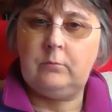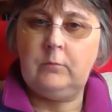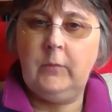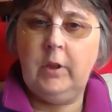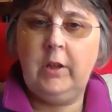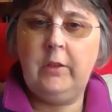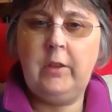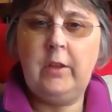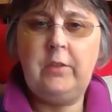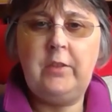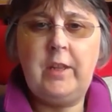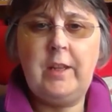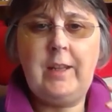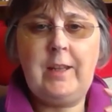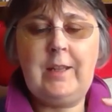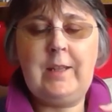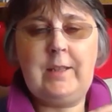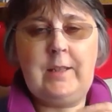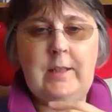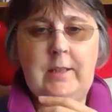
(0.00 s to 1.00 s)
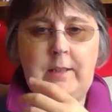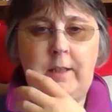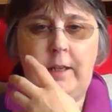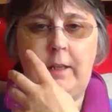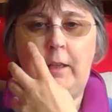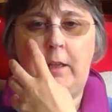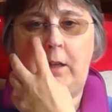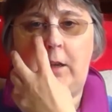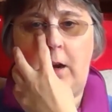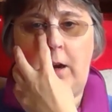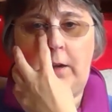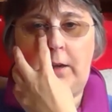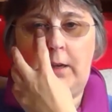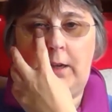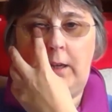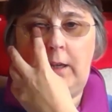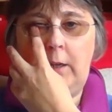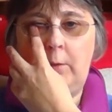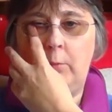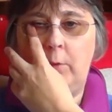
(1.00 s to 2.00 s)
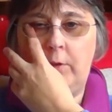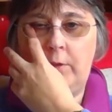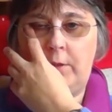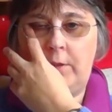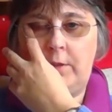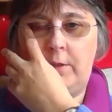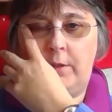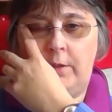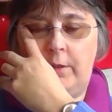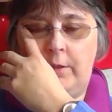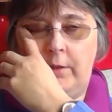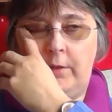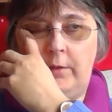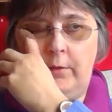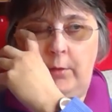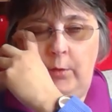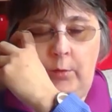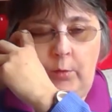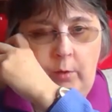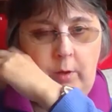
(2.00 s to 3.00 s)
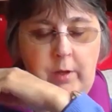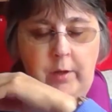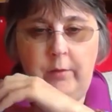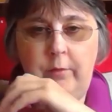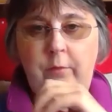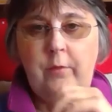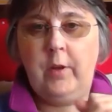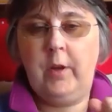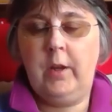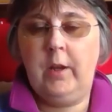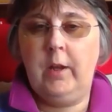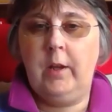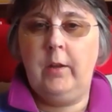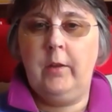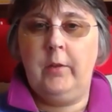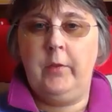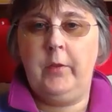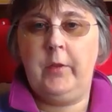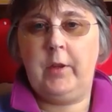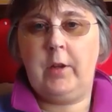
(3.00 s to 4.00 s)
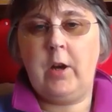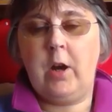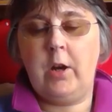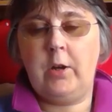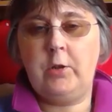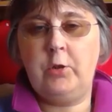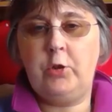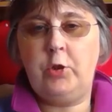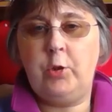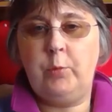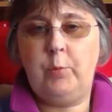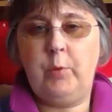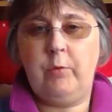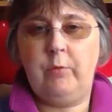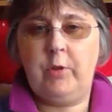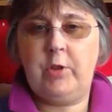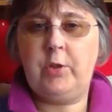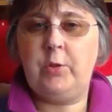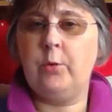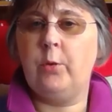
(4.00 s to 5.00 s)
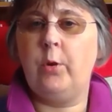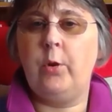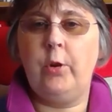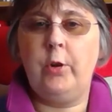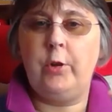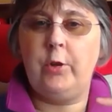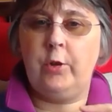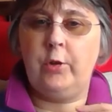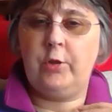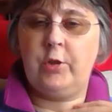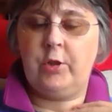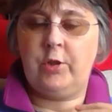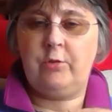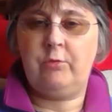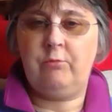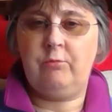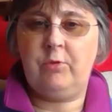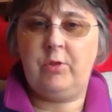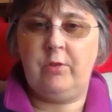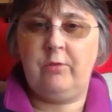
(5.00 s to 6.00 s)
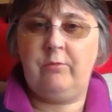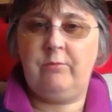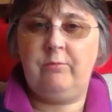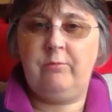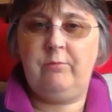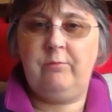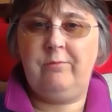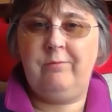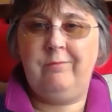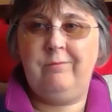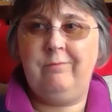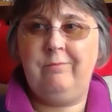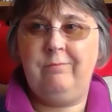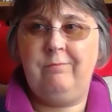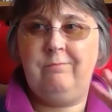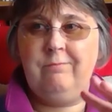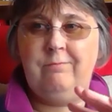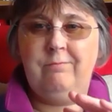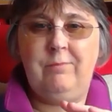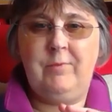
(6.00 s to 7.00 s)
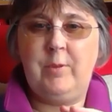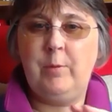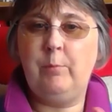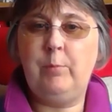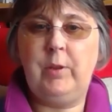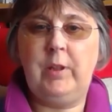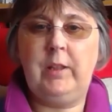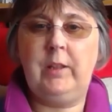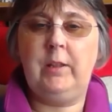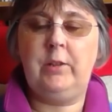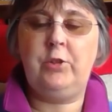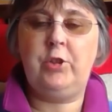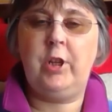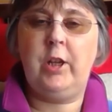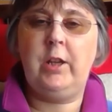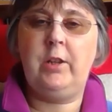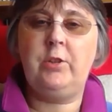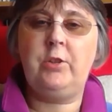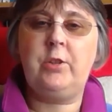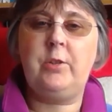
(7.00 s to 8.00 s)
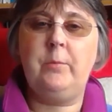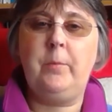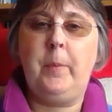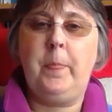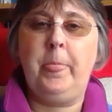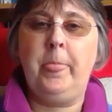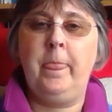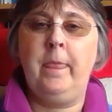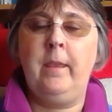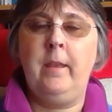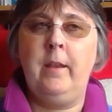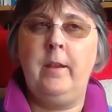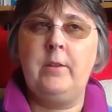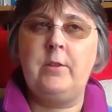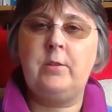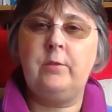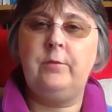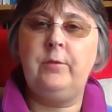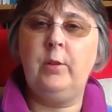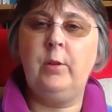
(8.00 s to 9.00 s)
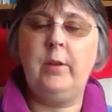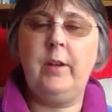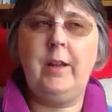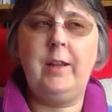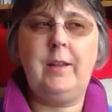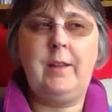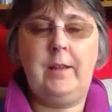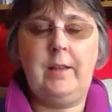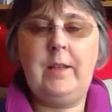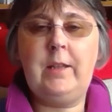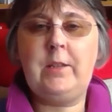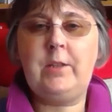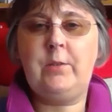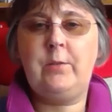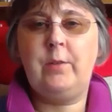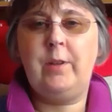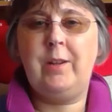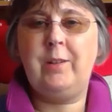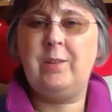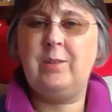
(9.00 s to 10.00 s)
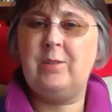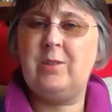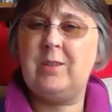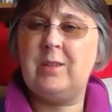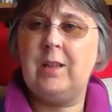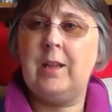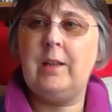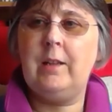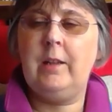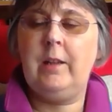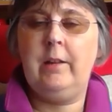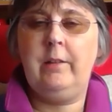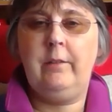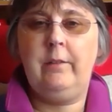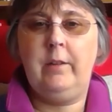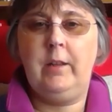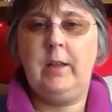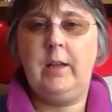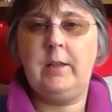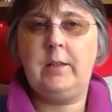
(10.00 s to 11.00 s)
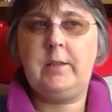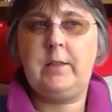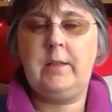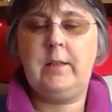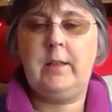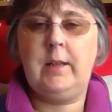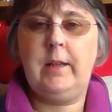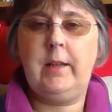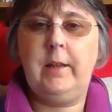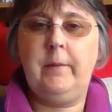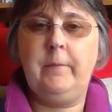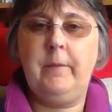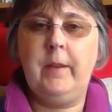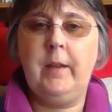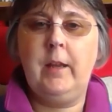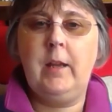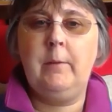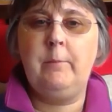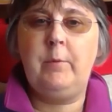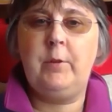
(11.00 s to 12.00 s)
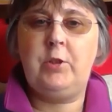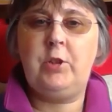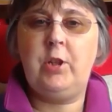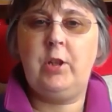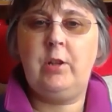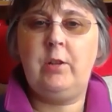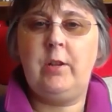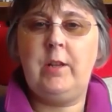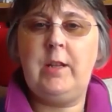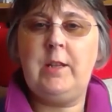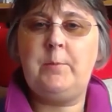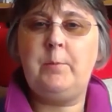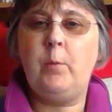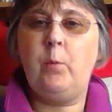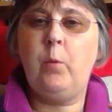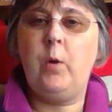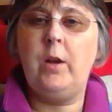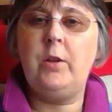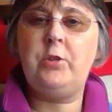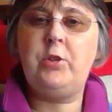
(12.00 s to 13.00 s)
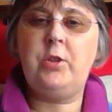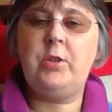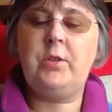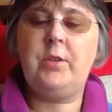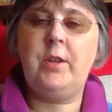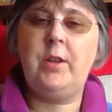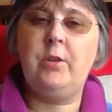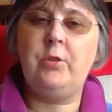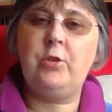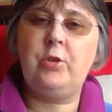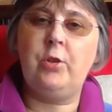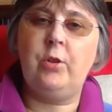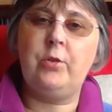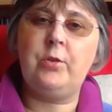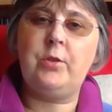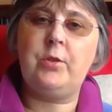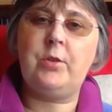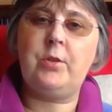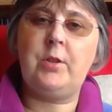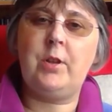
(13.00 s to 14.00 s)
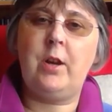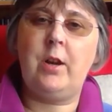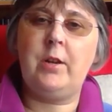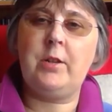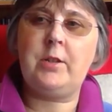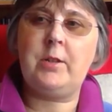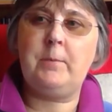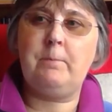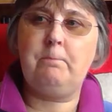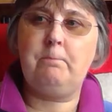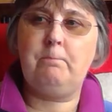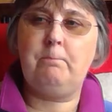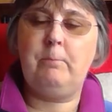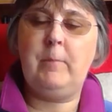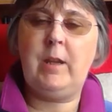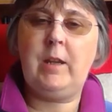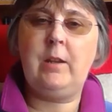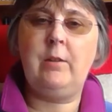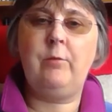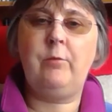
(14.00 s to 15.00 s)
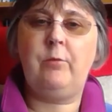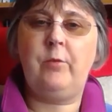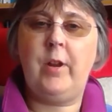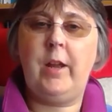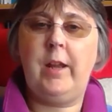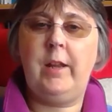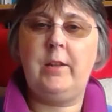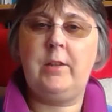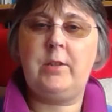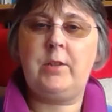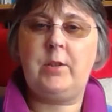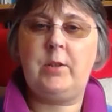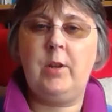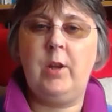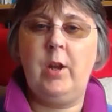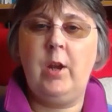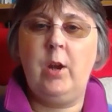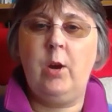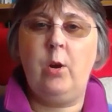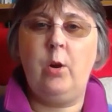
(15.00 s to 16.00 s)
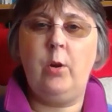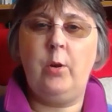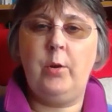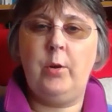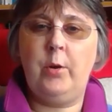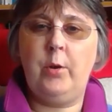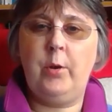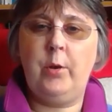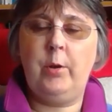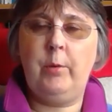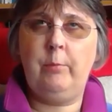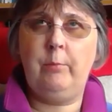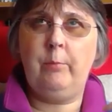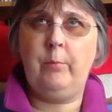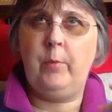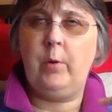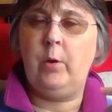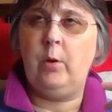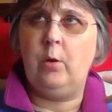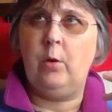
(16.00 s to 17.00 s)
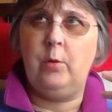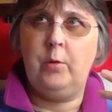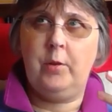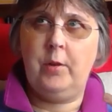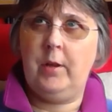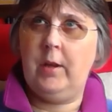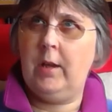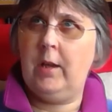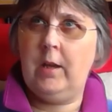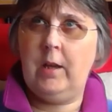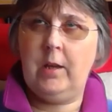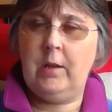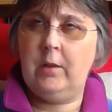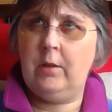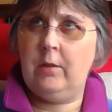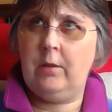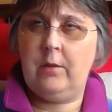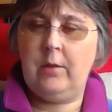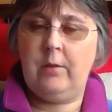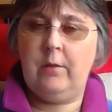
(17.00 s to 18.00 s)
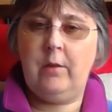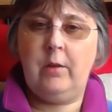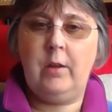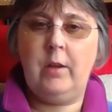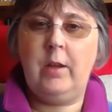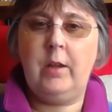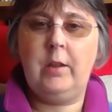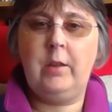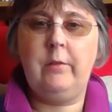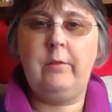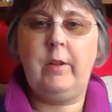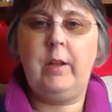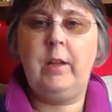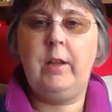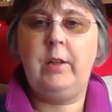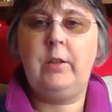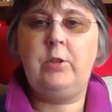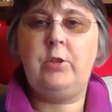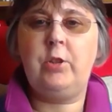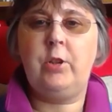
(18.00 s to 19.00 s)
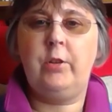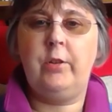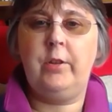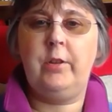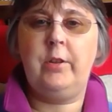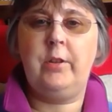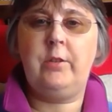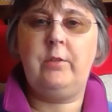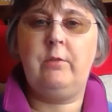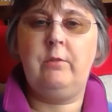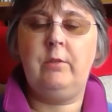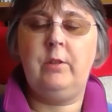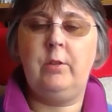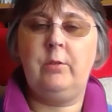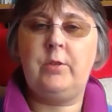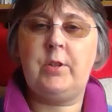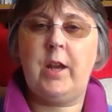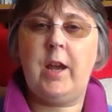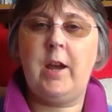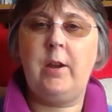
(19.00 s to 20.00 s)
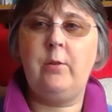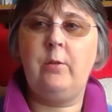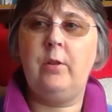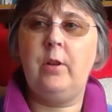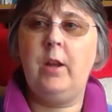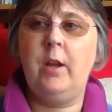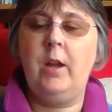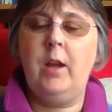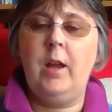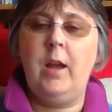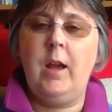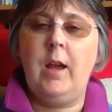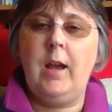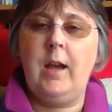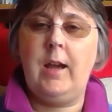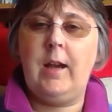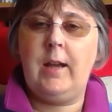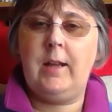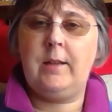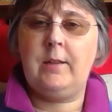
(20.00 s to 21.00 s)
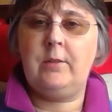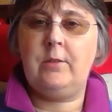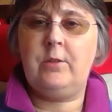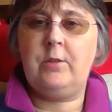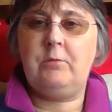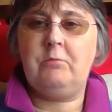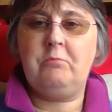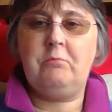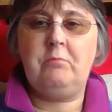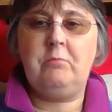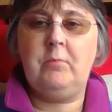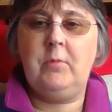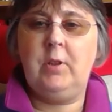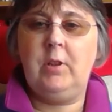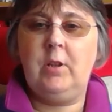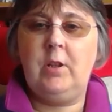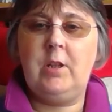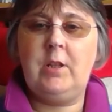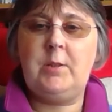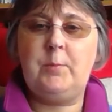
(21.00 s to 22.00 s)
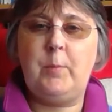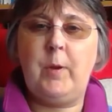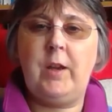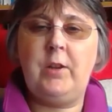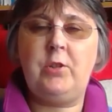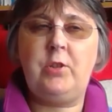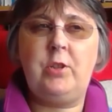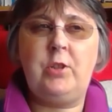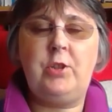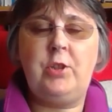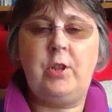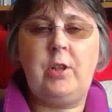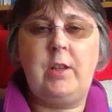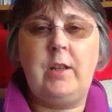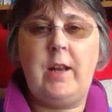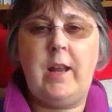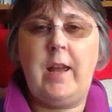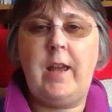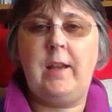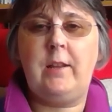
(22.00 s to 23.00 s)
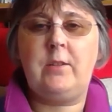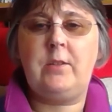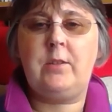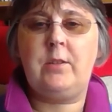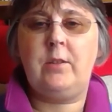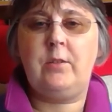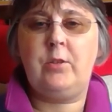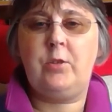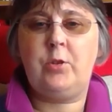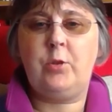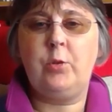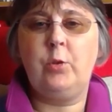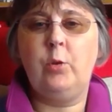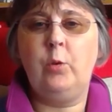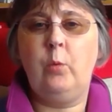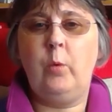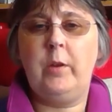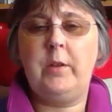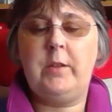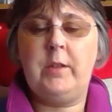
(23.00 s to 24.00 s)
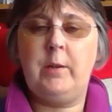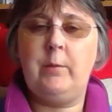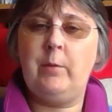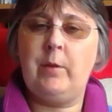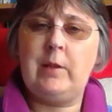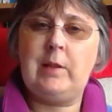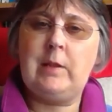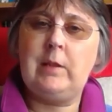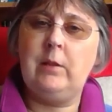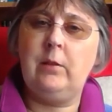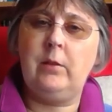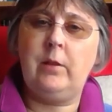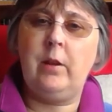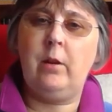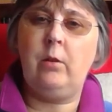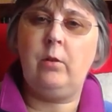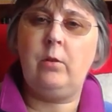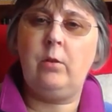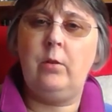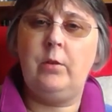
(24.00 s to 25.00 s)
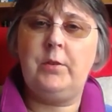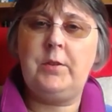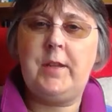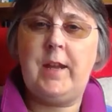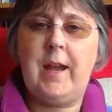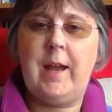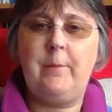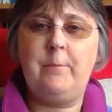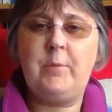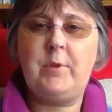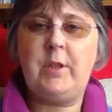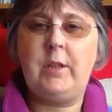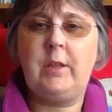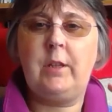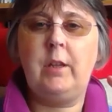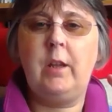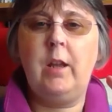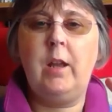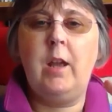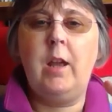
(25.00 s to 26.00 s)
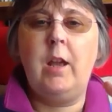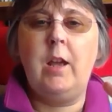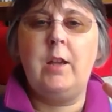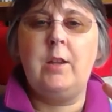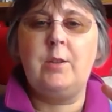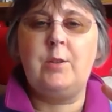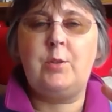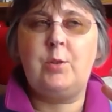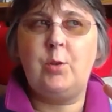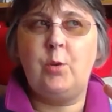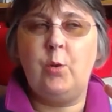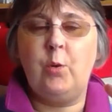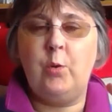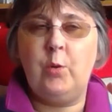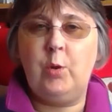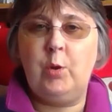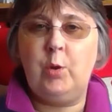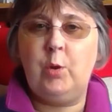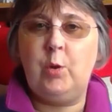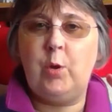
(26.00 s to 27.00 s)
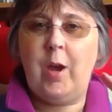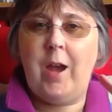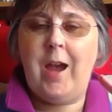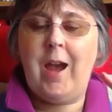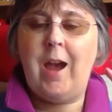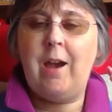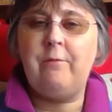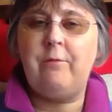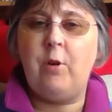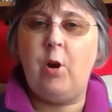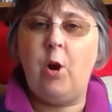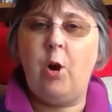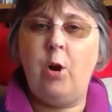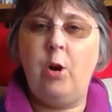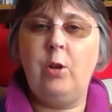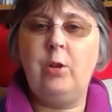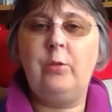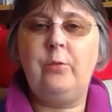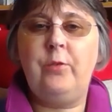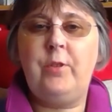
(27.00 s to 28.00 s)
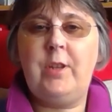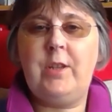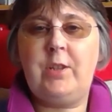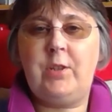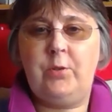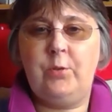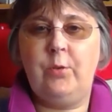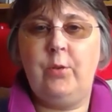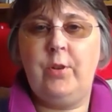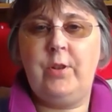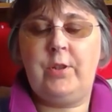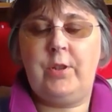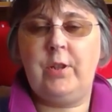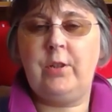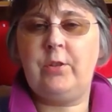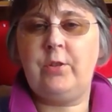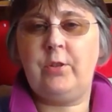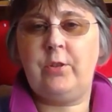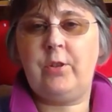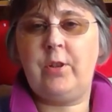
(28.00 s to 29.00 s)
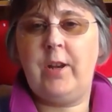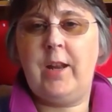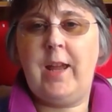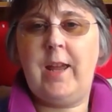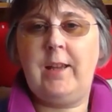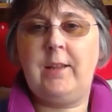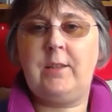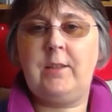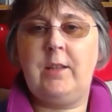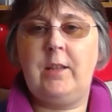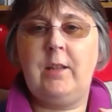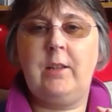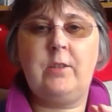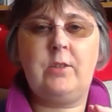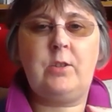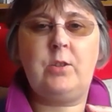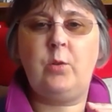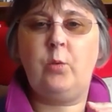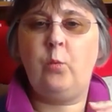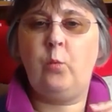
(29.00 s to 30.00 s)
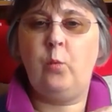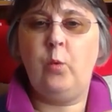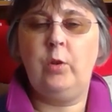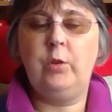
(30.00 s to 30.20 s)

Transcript: they think he's designed the garden, and he wants to know if the garden should be restored or just sort of completely changed. So Flora agrees to it, slightly reluctantly, but she agrees. But while she's there, she also starts making friends in the village, or in the town, and especially she connects at the school one day with this little girl called Tamsin. So you have all of these stories interconnecting as to, will